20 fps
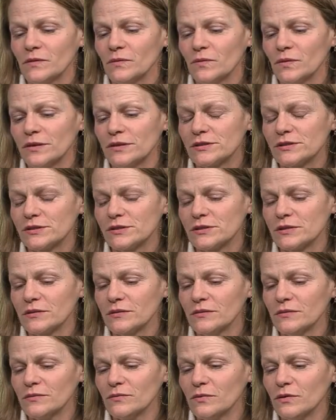which
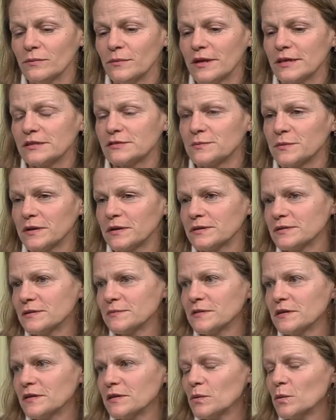reminds me,
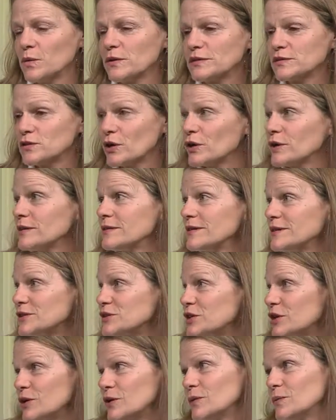something that we started
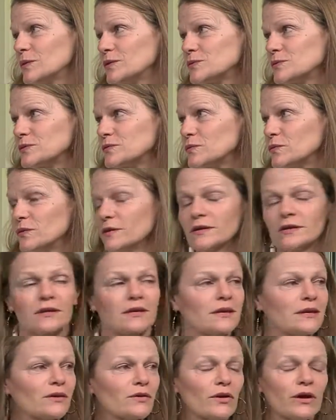this year, which was
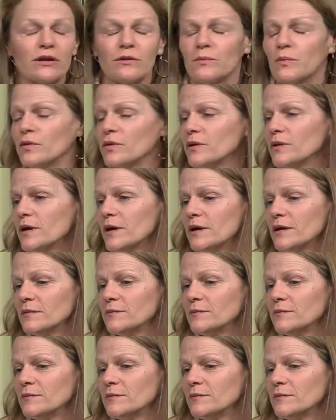really incredible,